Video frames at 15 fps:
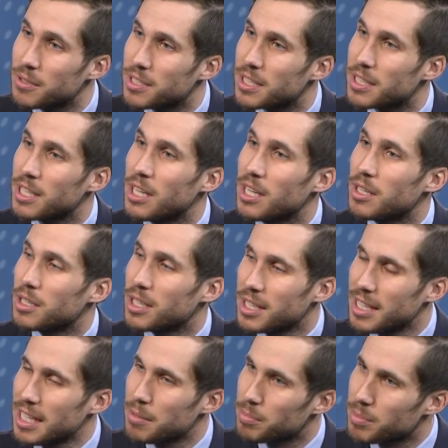to
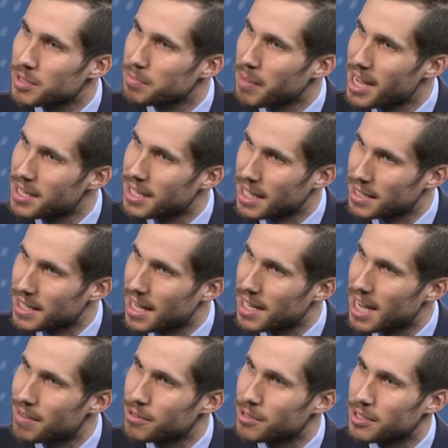keep spending at that
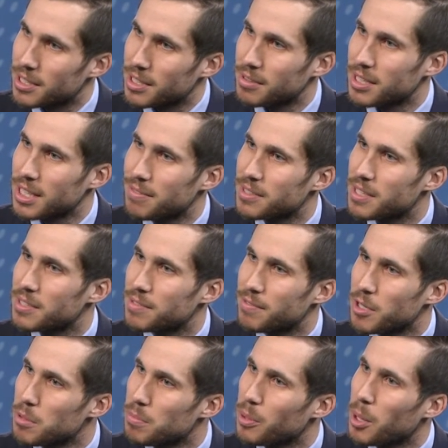level that gives us
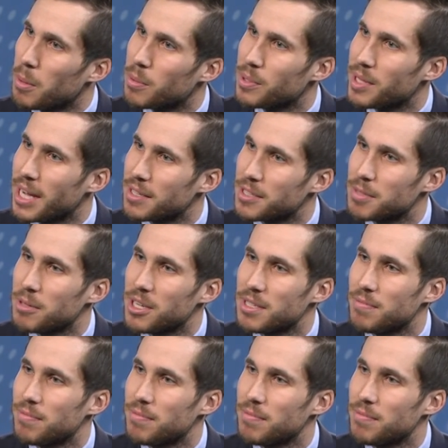full employment without too much